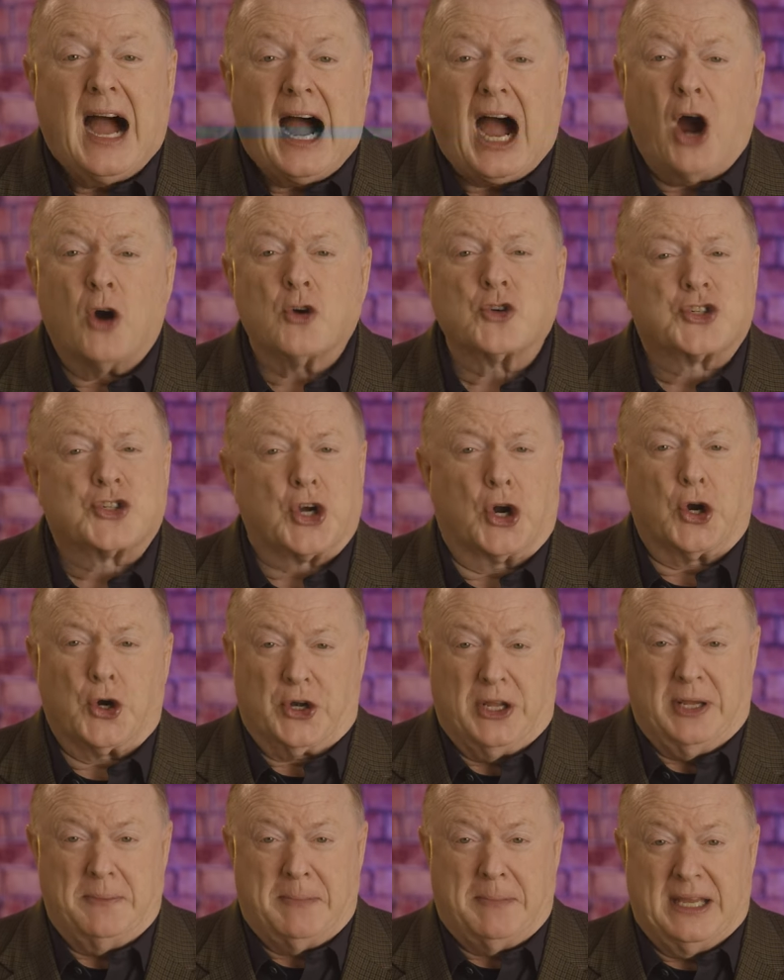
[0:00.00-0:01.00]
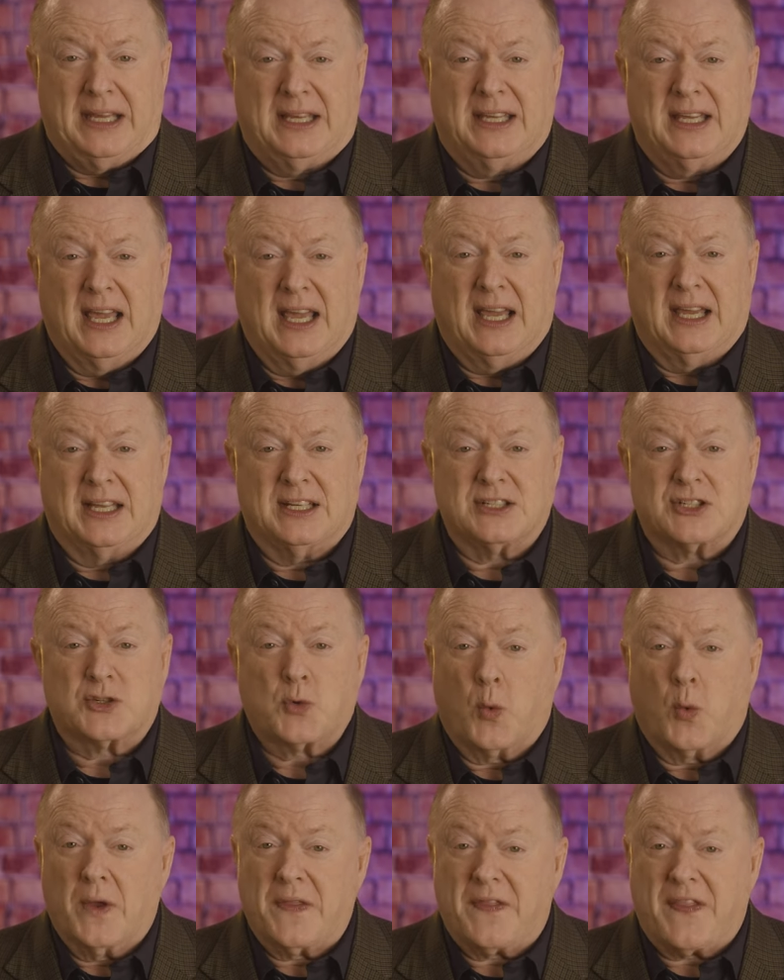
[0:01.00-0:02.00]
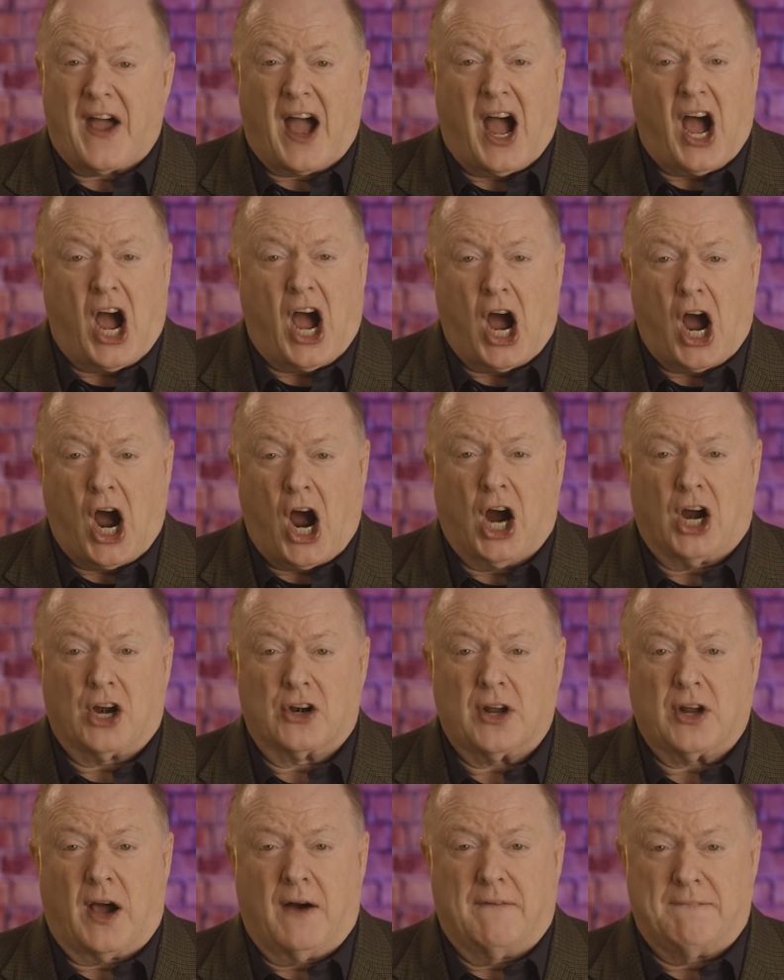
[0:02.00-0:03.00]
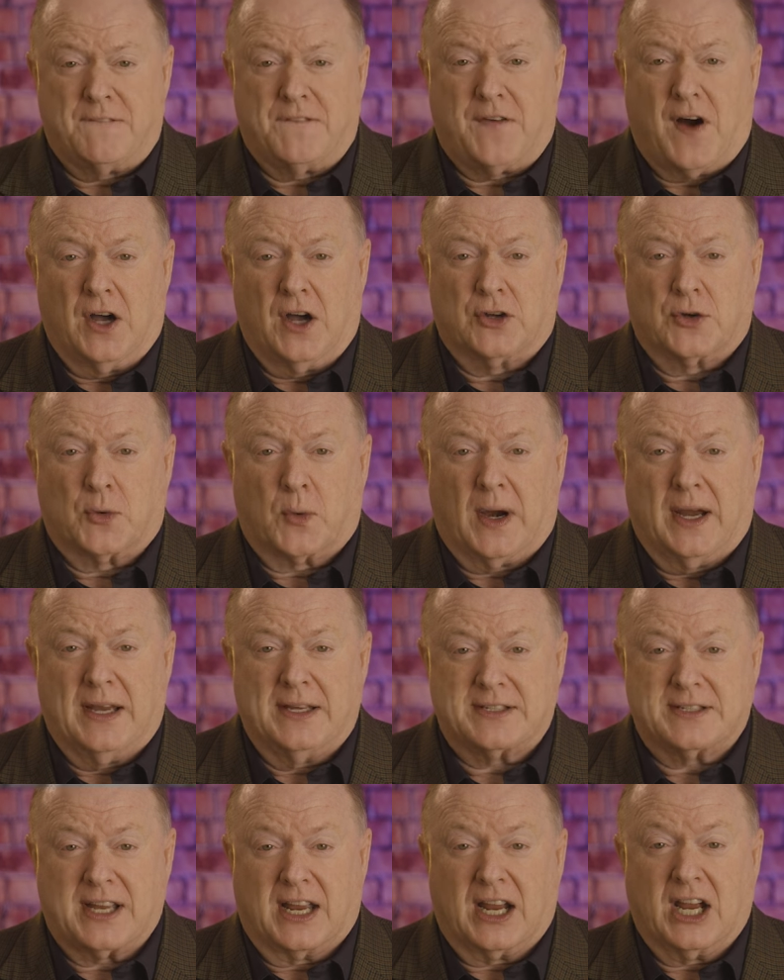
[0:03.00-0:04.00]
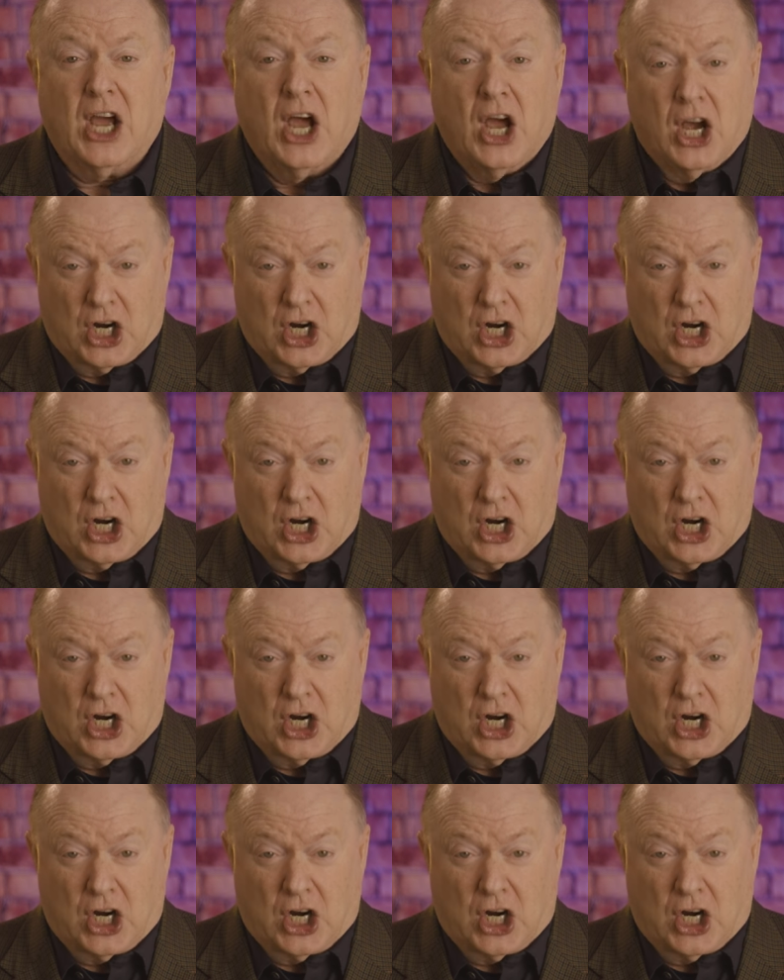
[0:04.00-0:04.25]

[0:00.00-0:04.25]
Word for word: Our journey begins with the heart of fundraising,